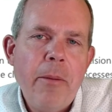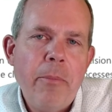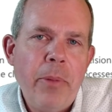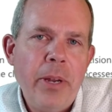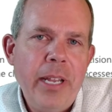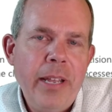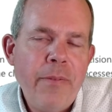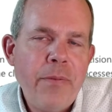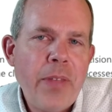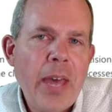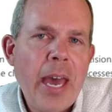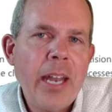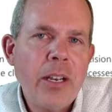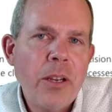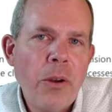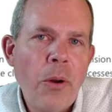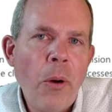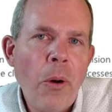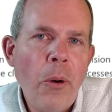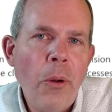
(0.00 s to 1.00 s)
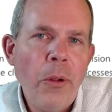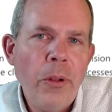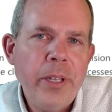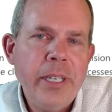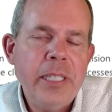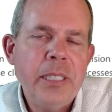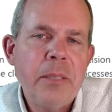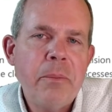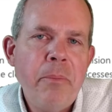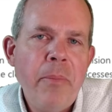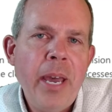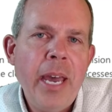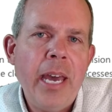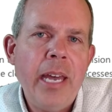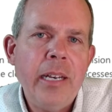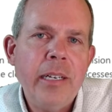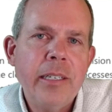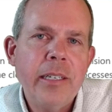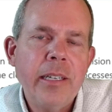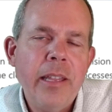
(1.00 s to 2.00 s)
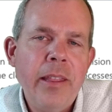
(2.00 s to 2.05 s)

but if that goal is met,